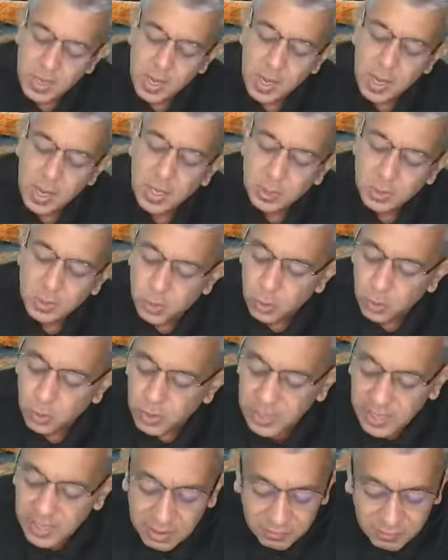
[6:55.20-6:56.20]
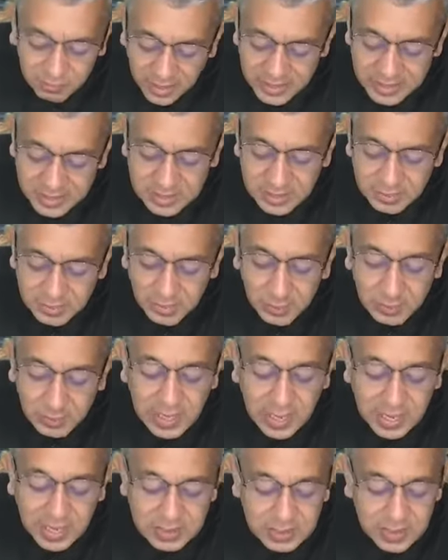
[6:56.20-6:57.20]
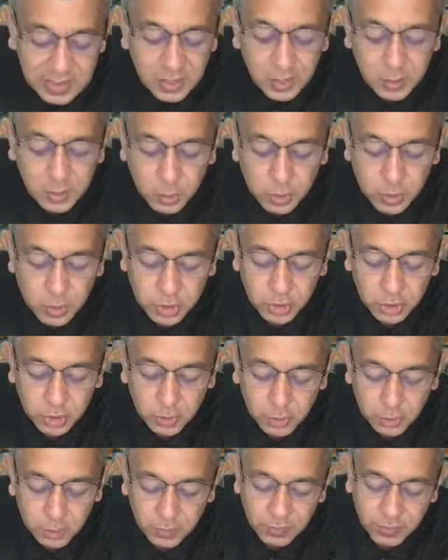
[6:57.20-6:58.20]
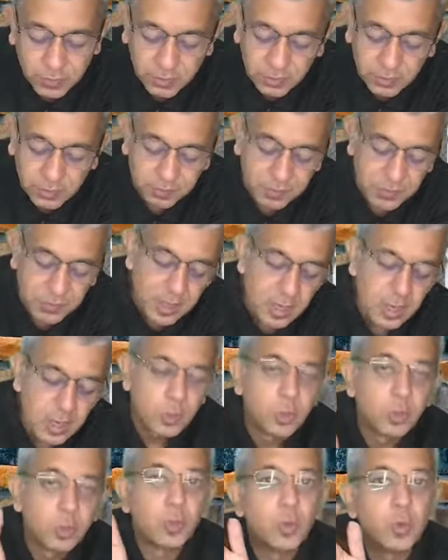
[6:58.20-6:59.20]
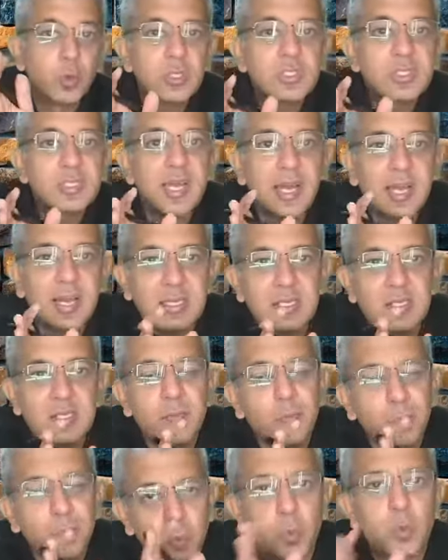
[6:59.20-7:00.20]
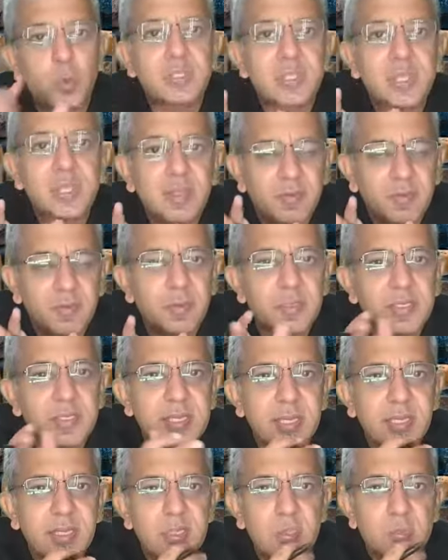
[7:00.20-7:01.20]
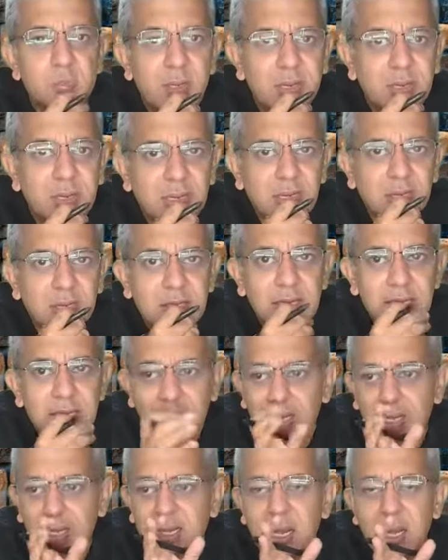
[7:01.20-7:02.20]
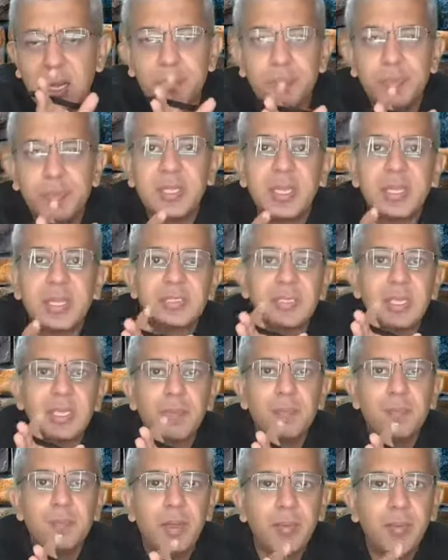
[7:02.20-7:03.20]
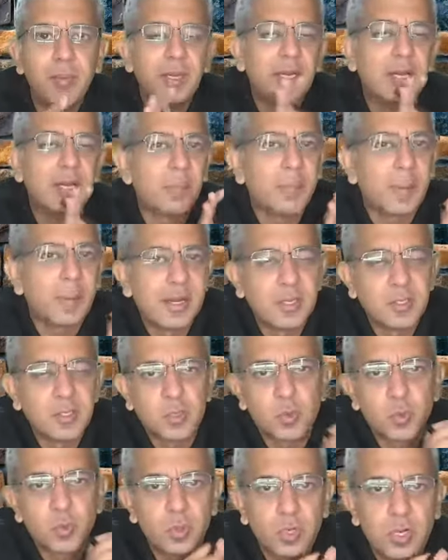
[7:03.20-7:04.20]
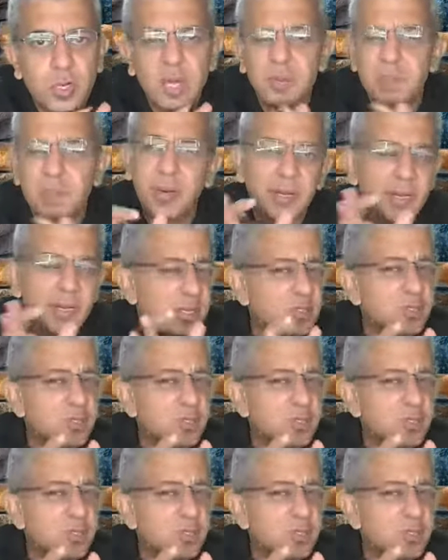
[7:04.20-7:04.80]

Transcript: So if ICA will be asking a question, no, those guys mostly will be saying this particular thing that company has implemented balanced scorecard, but it is not